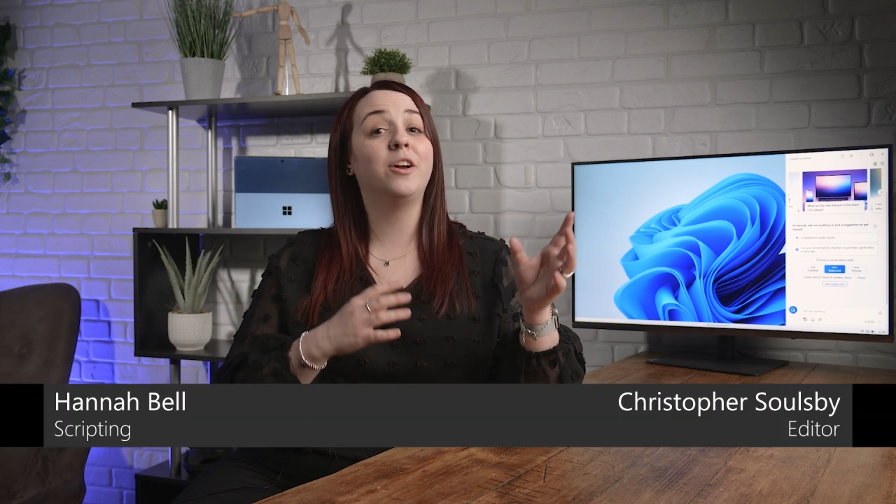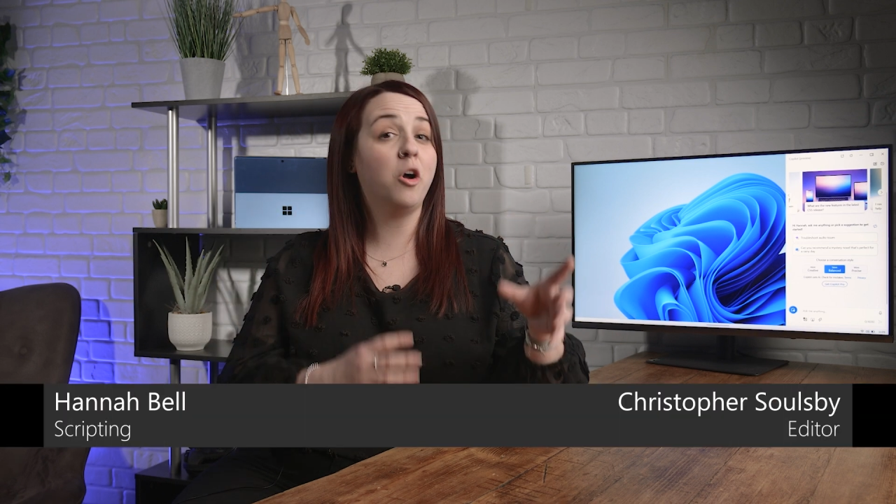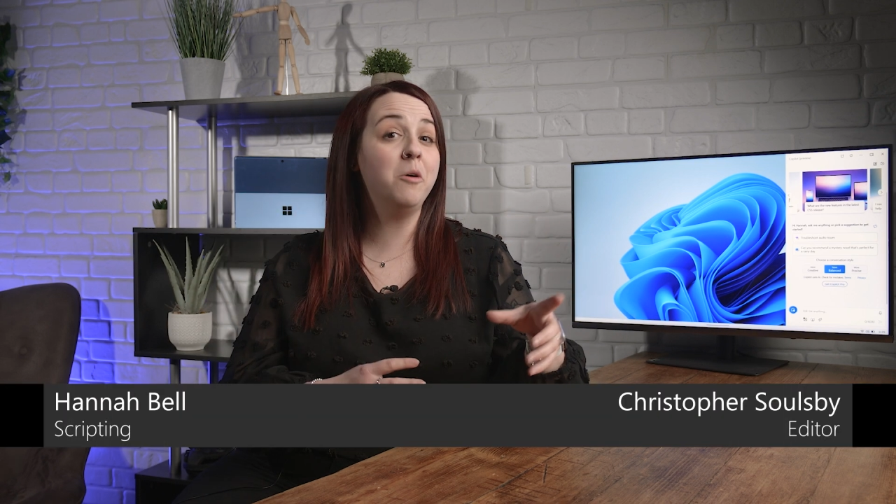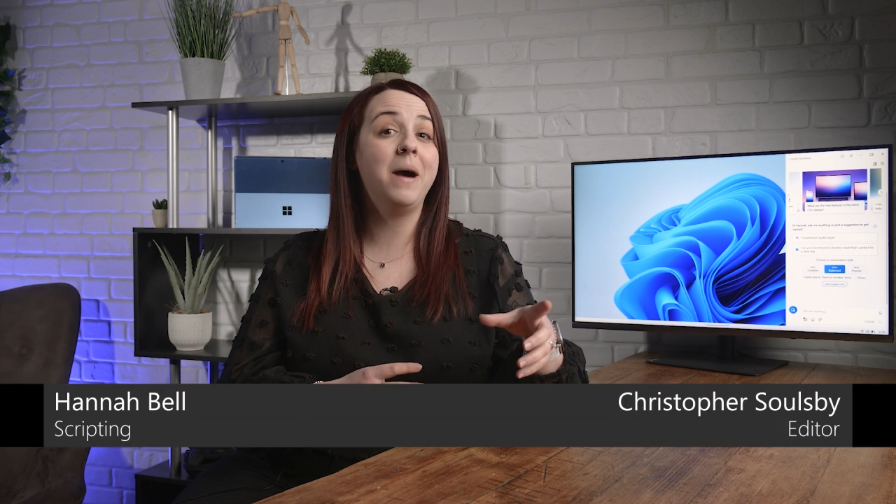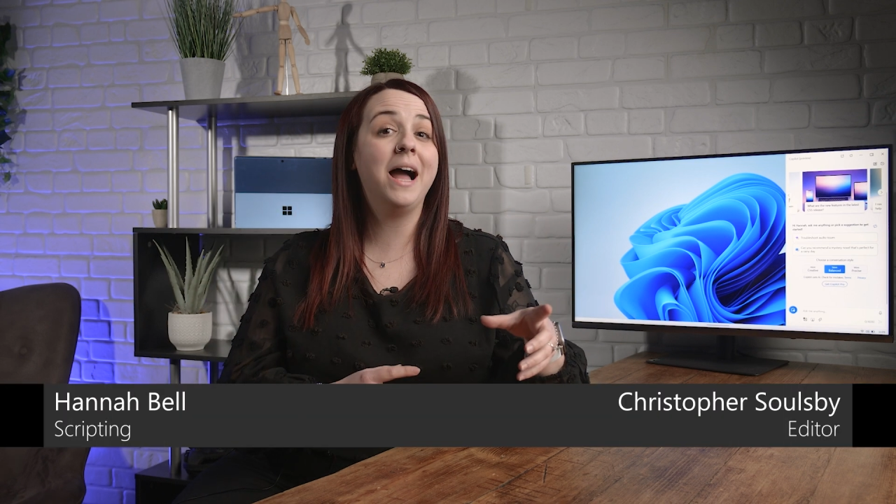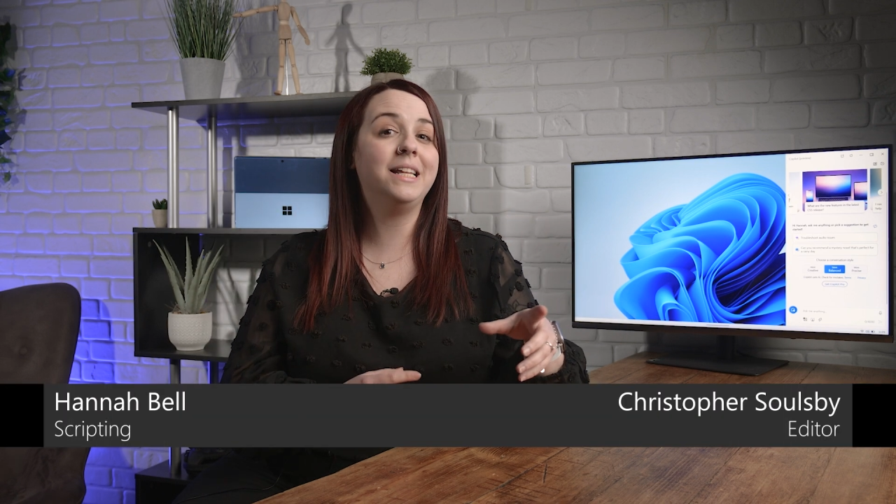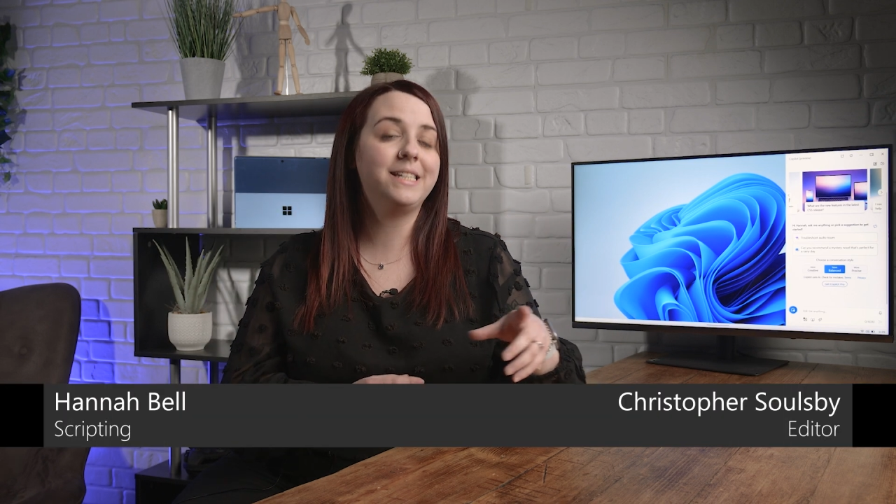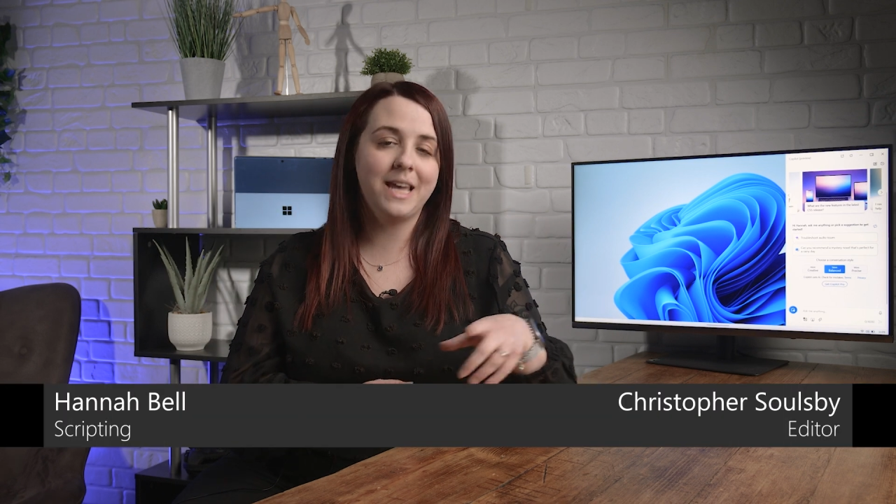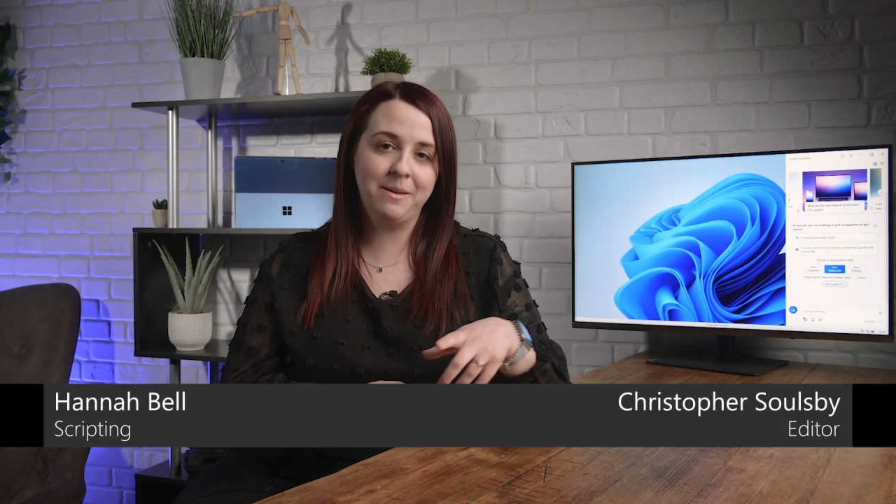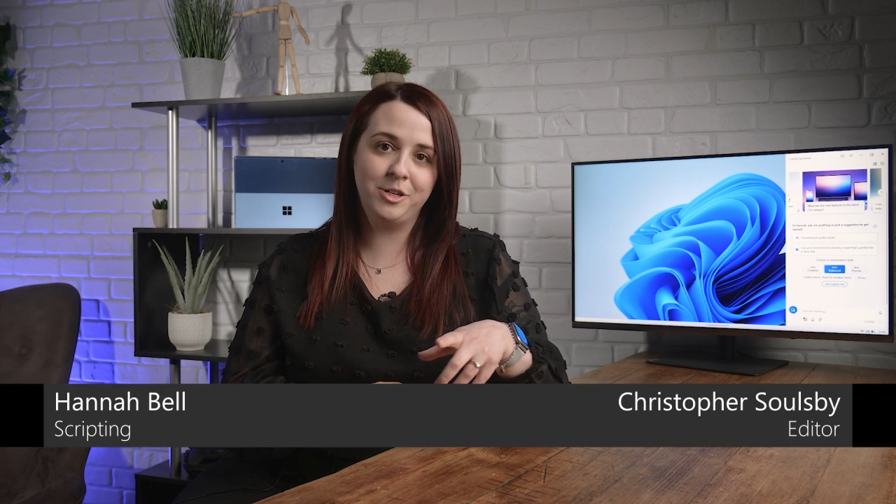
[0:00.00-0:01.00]
Copilot's
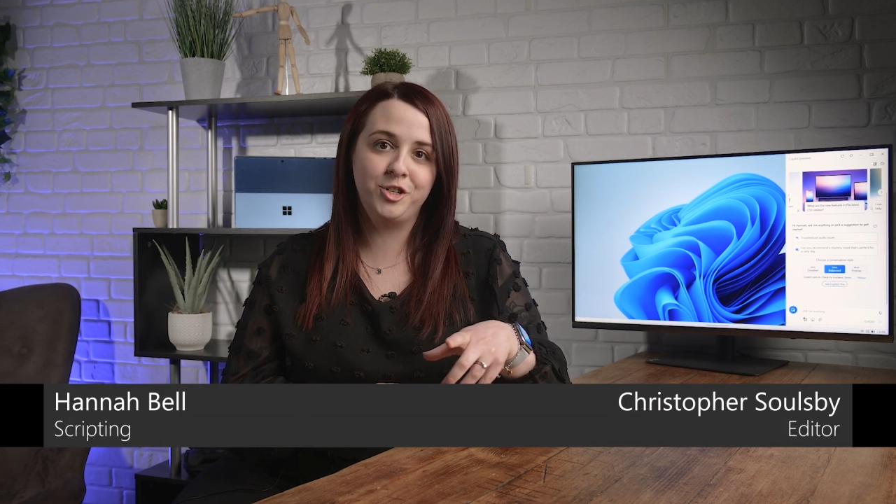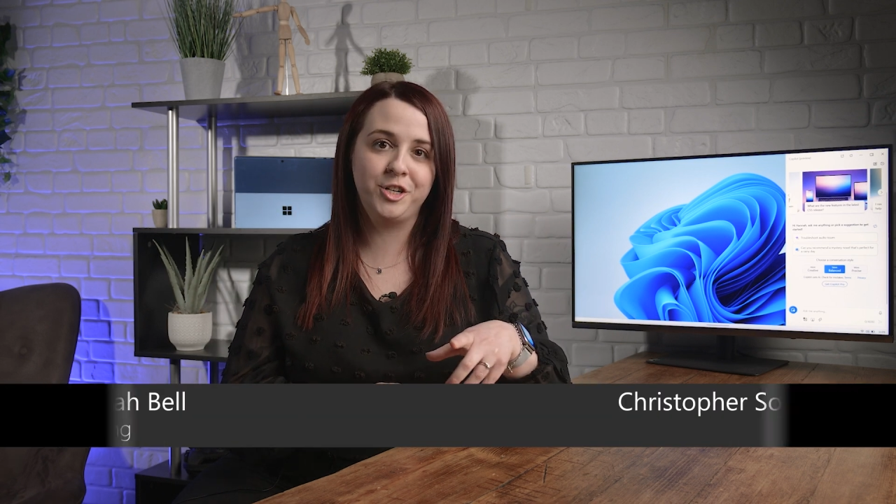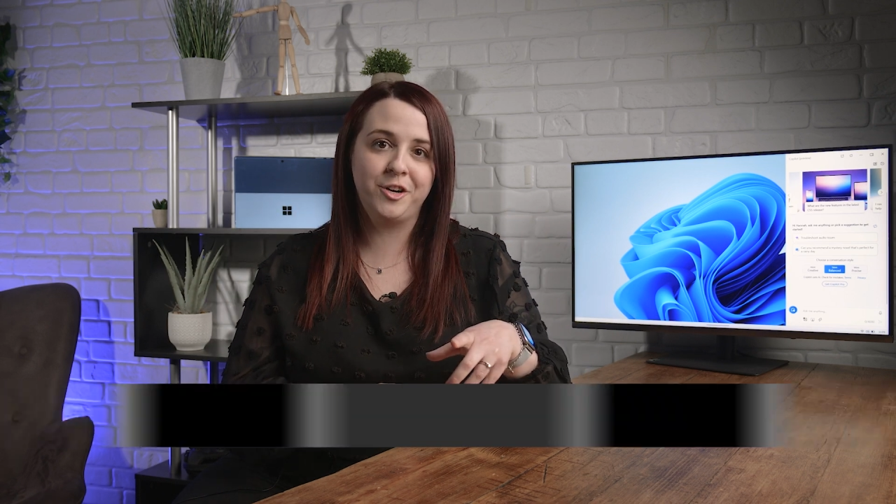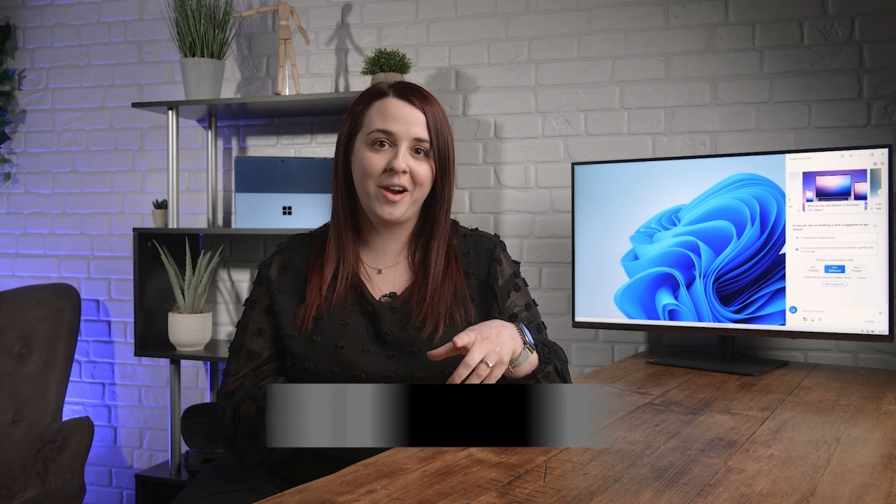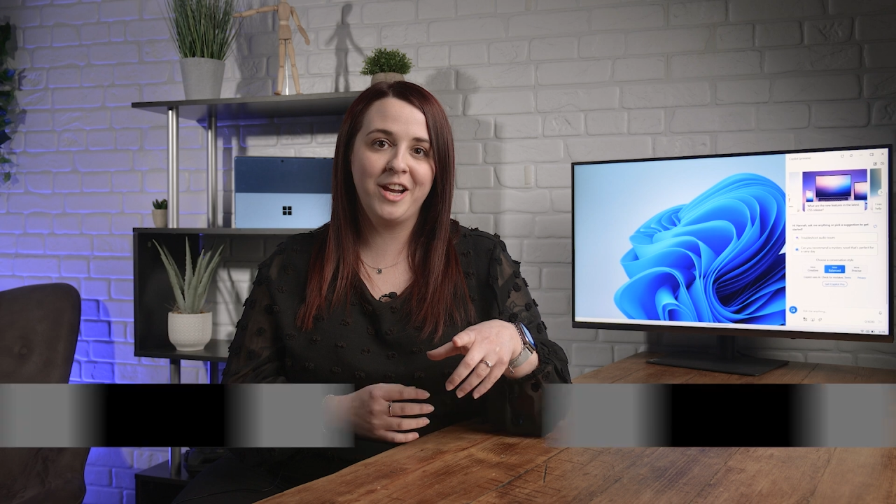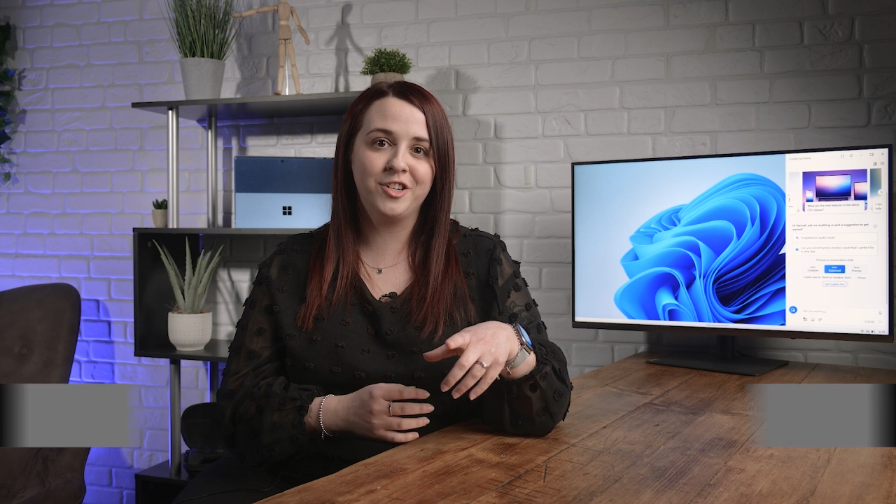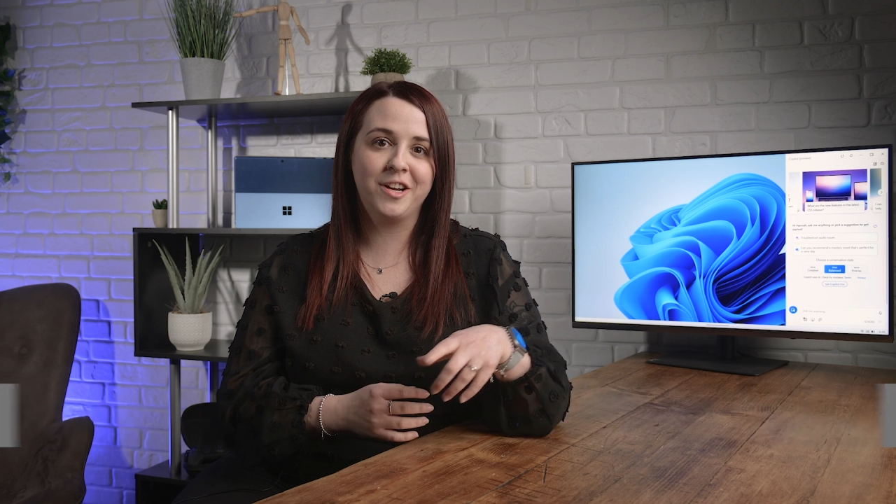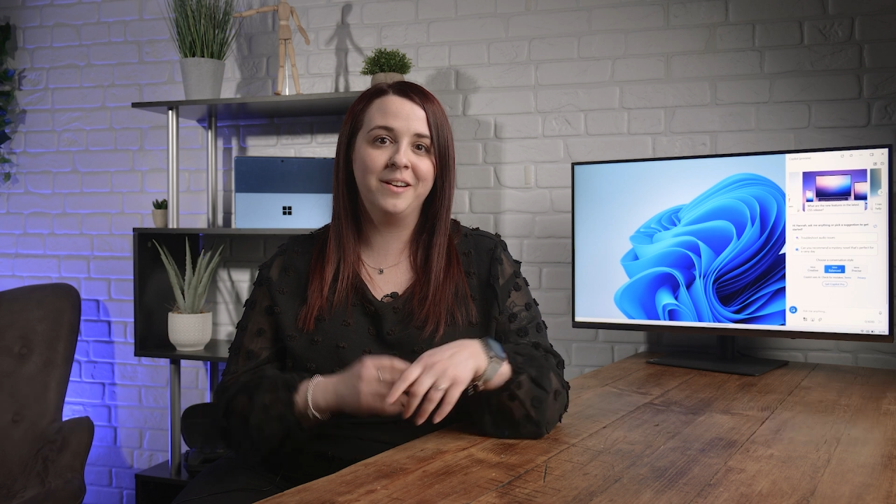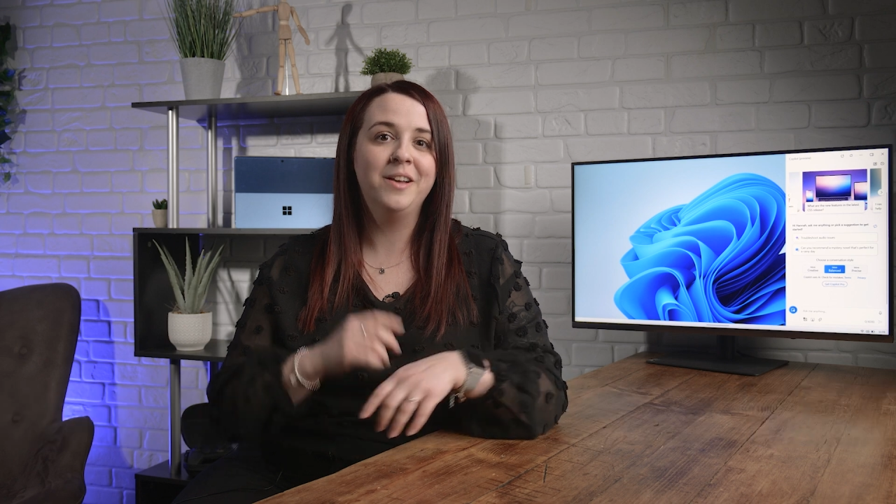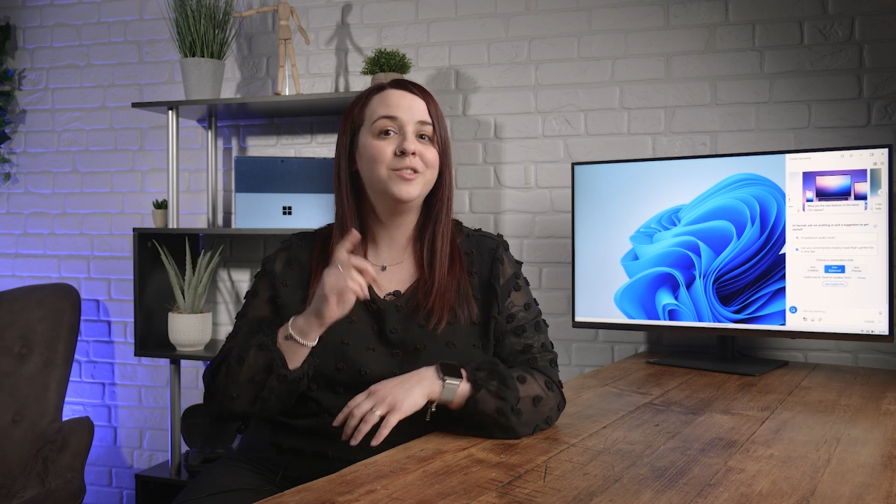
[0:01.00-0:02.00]
image generation.